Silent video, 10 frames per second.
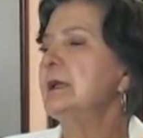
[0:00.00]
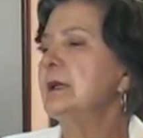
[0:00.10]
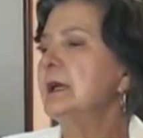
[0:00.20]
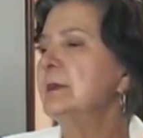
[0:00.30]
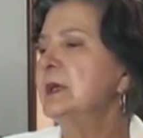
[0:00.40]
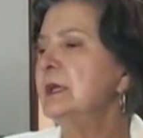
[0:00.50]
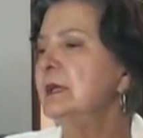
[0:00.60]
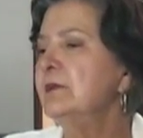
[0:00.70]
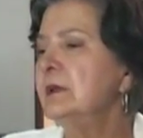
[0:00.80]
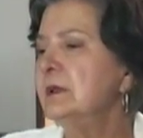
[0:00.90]
I mean,
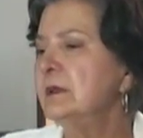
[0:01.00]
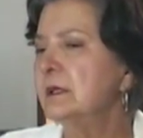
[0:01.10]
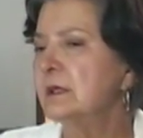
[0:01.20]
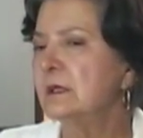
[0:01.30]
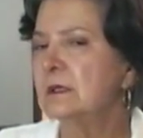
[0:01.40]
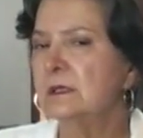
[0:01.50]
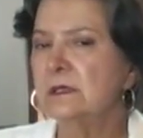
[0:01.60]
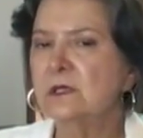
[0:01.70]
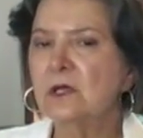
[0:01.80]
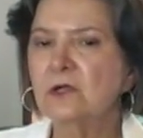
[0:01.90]
even in
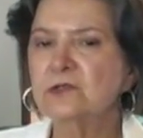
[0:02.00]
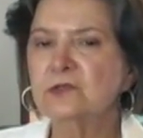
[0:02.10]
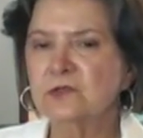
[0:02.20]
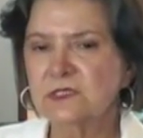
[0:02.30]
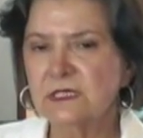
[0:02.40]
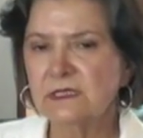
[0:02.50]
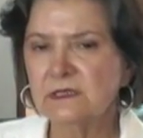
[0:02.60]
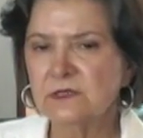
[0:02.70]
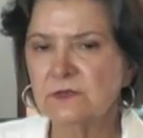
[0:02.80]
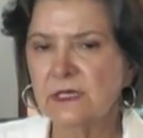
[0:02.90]
the cultural
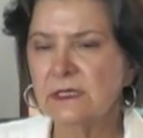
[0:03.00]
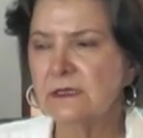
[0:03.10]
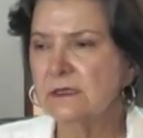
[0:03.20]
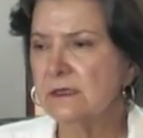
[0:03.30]
sayings, right?